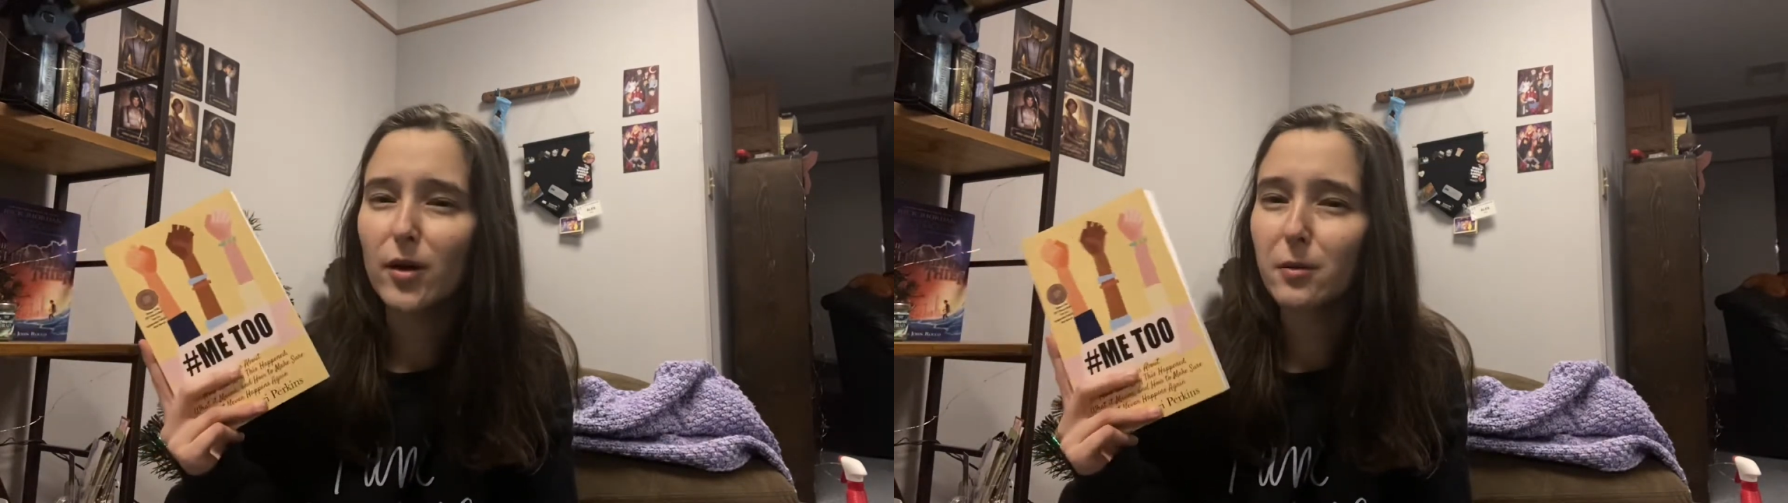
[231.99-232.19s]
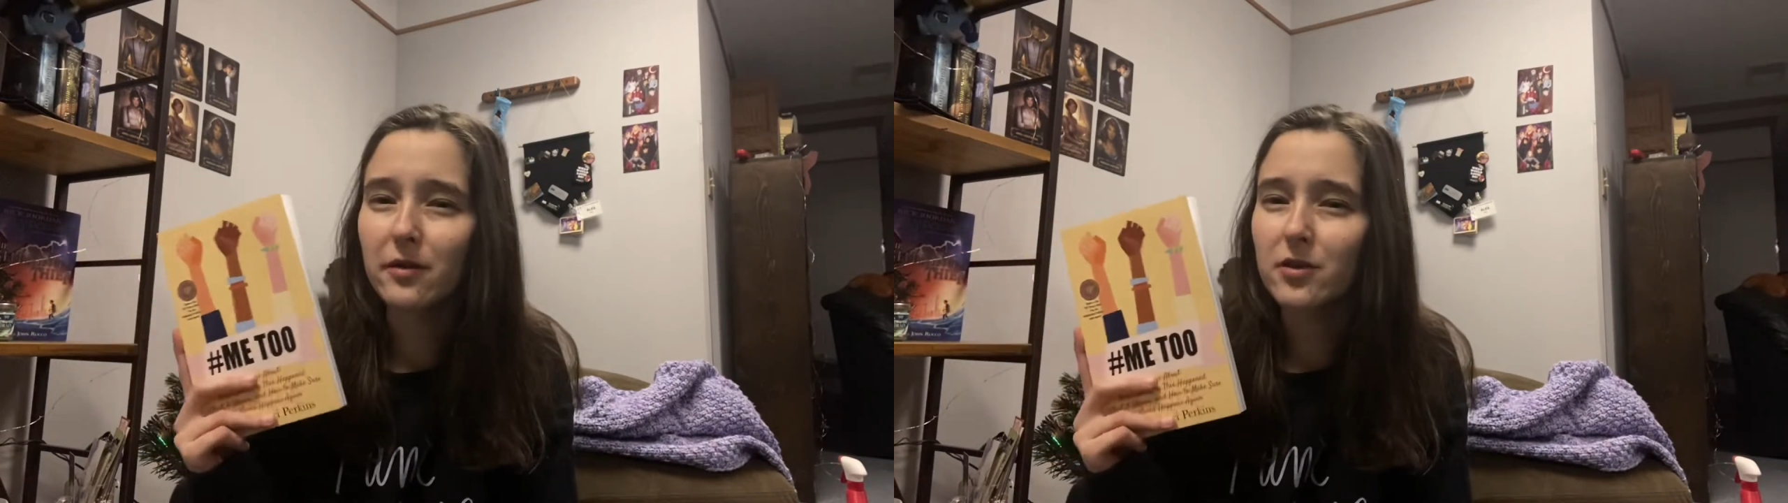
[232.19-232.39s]

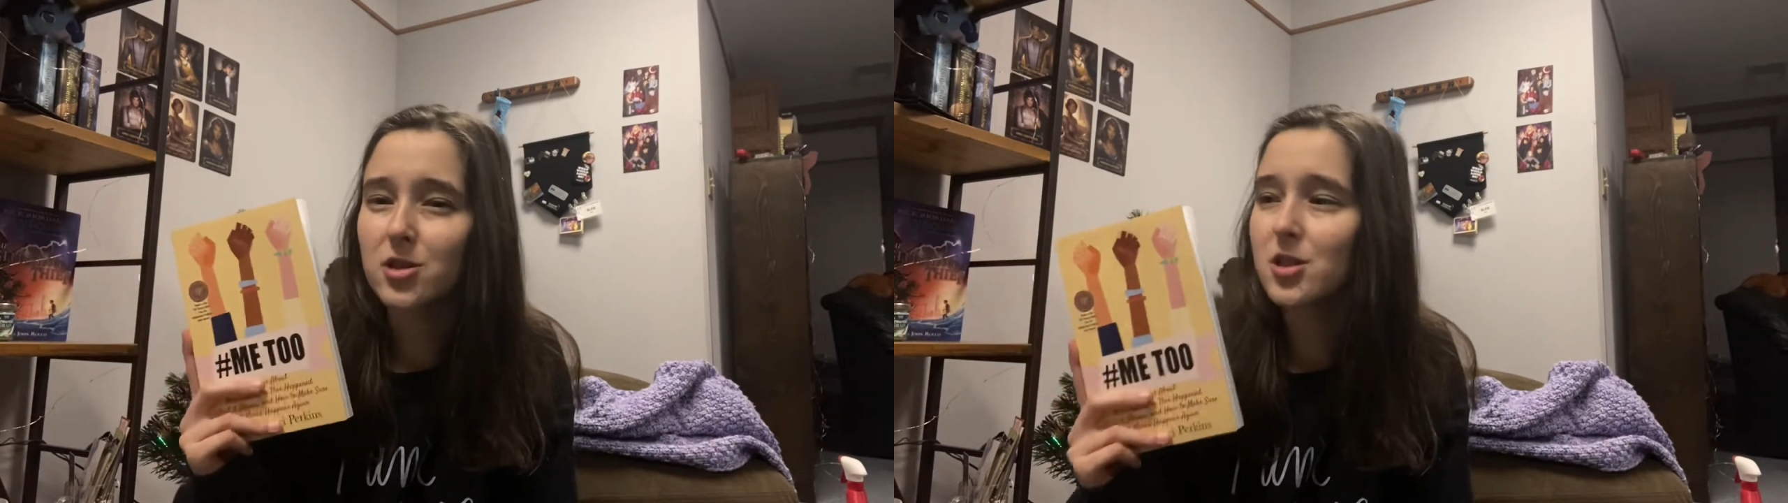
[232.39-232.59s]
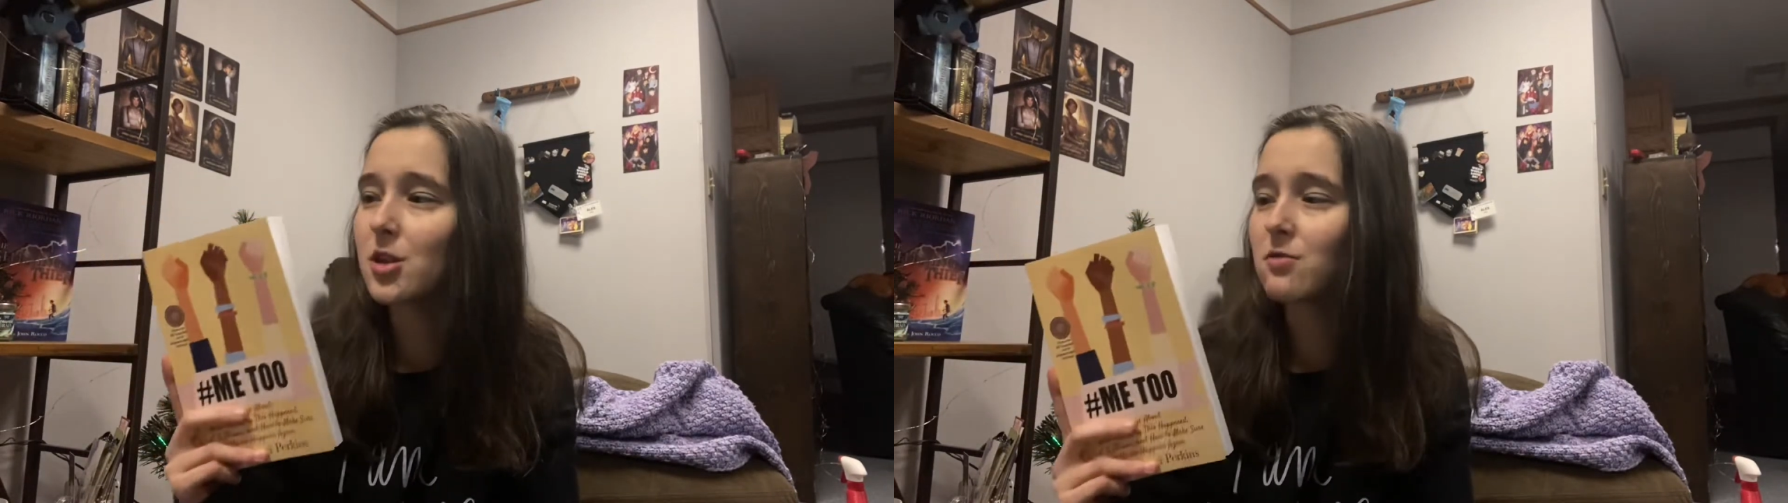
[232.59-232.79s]
my
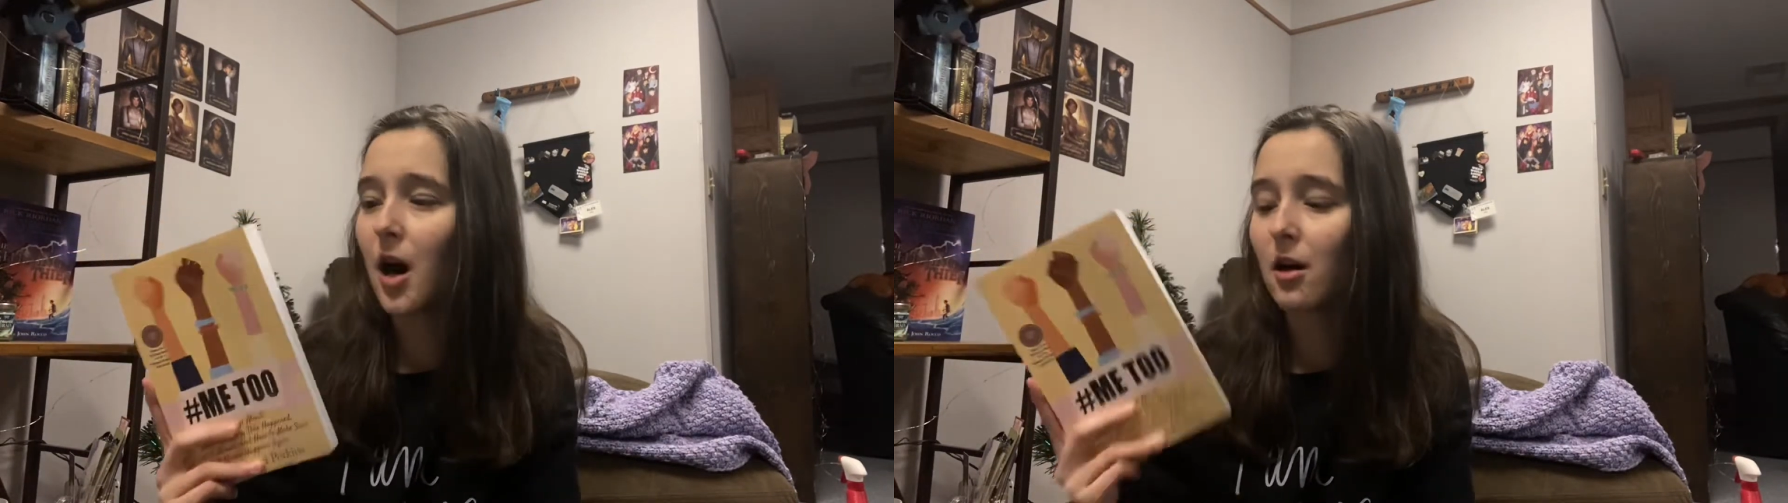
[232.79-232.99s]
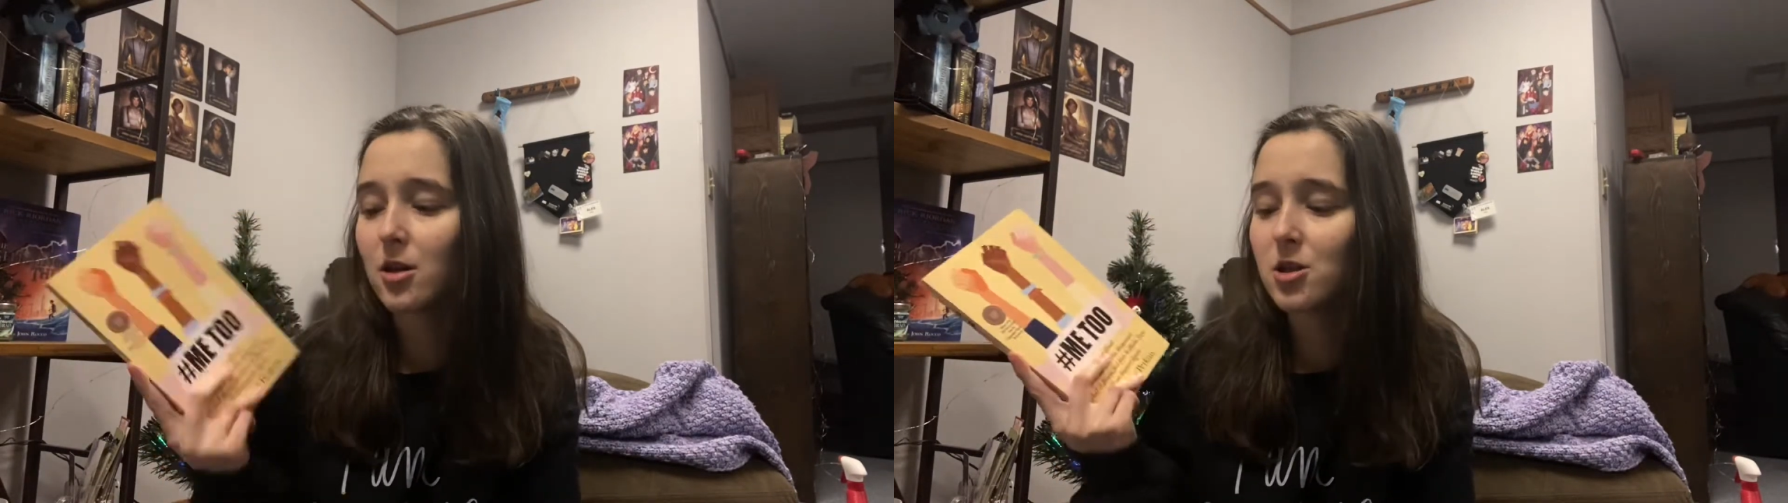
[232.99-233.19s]
first year of
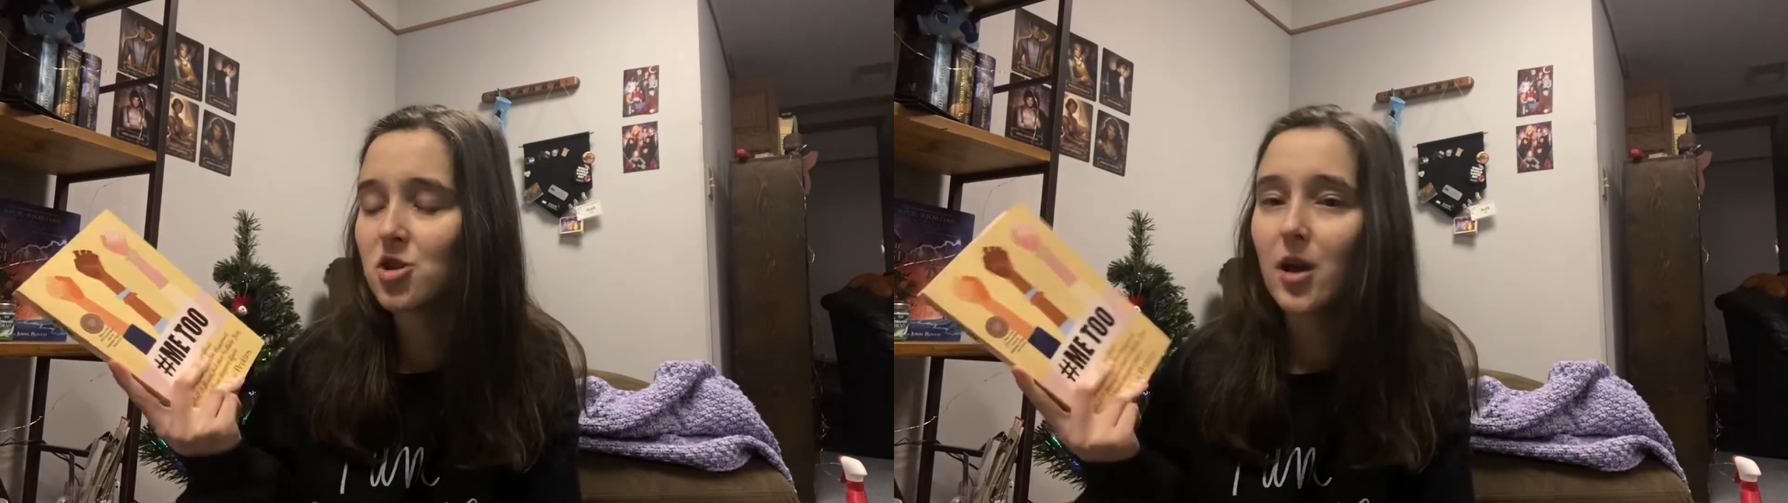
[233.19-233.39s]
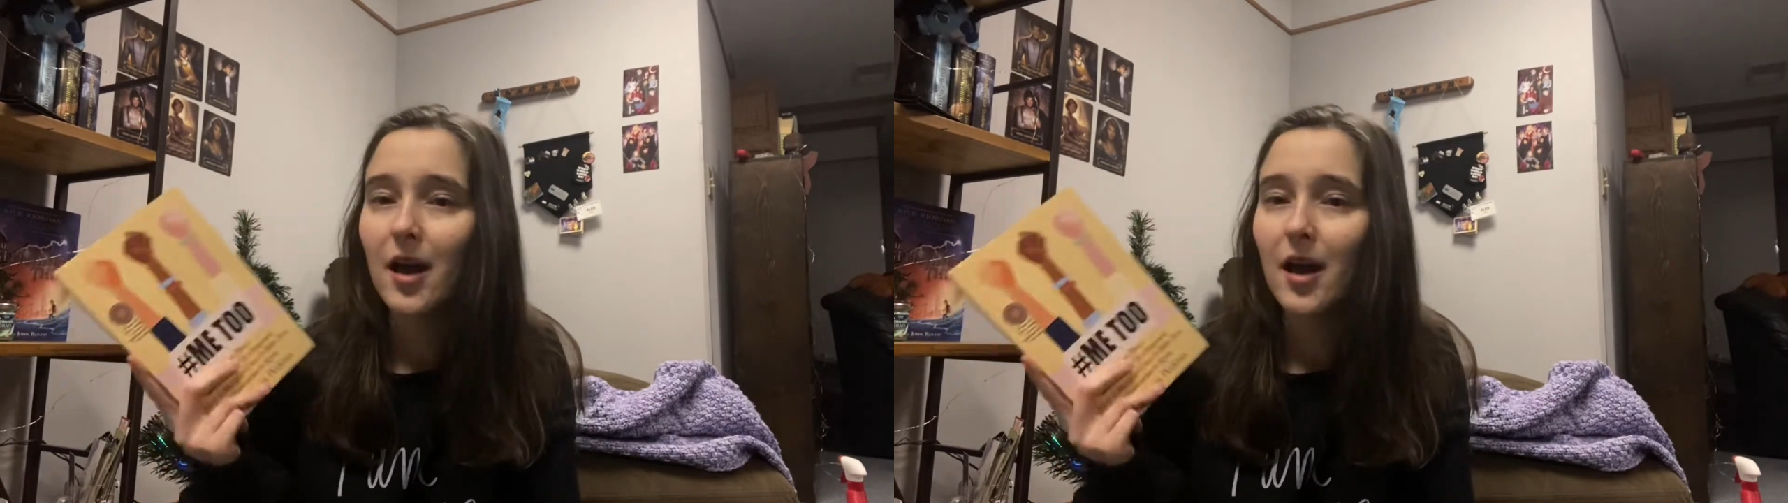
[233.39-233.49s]
college,